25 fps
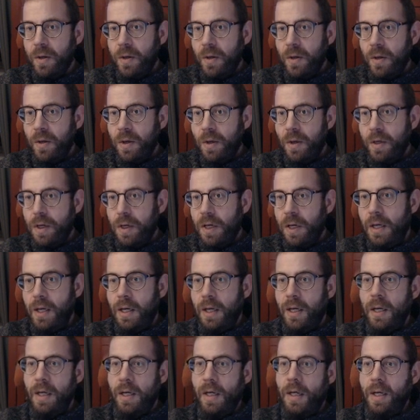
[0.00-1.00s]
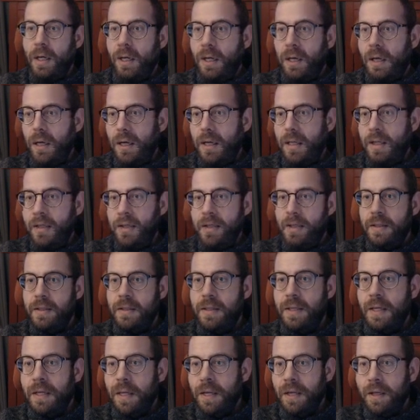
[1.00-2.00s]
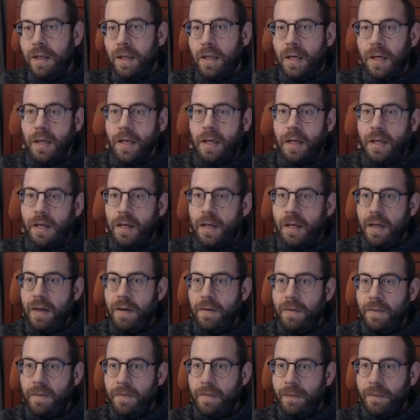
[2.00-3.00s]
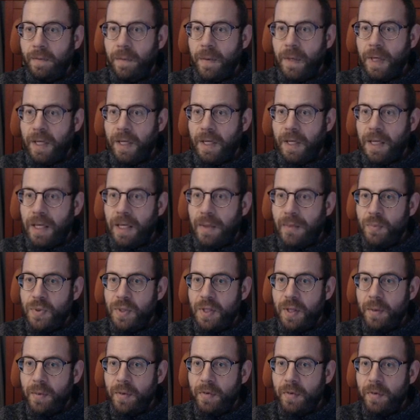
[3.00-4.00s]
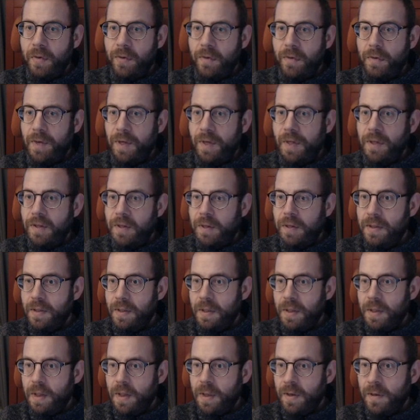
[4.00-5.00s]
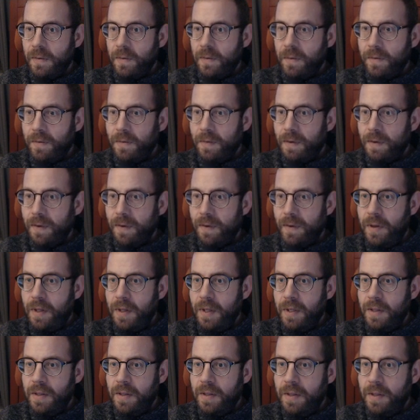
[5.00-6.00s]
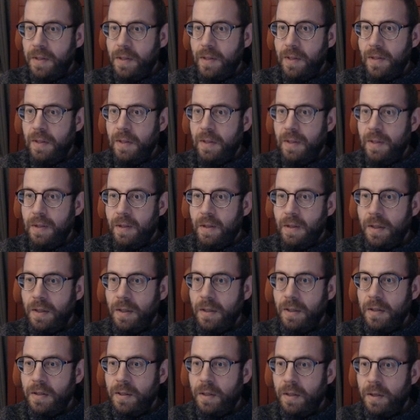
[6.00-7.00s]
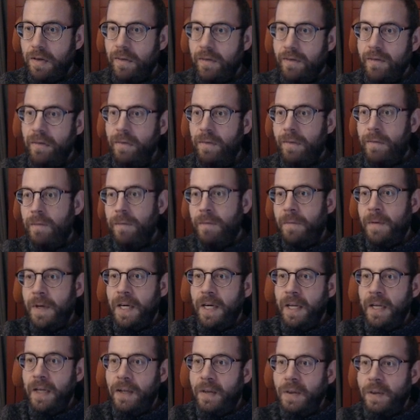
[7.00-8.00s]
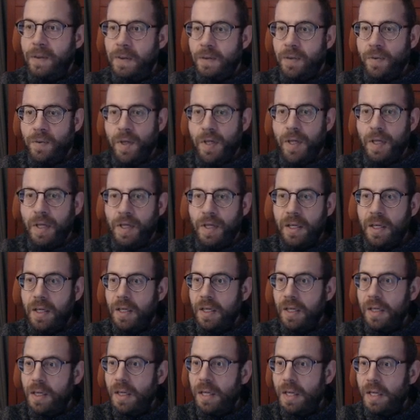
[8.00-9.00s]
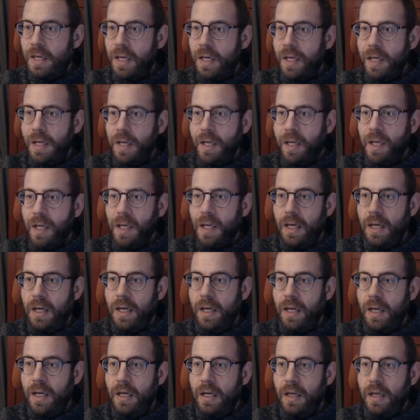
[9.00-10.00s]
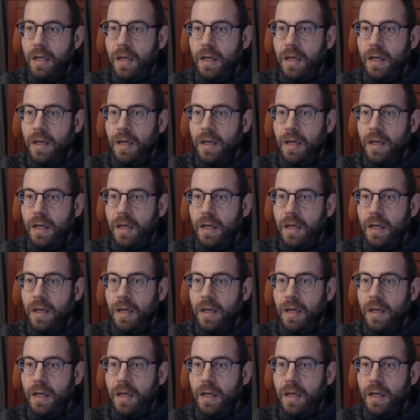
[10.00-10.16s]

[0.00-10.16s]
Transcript: and let's say that if we keep some of the things, if this is a value string and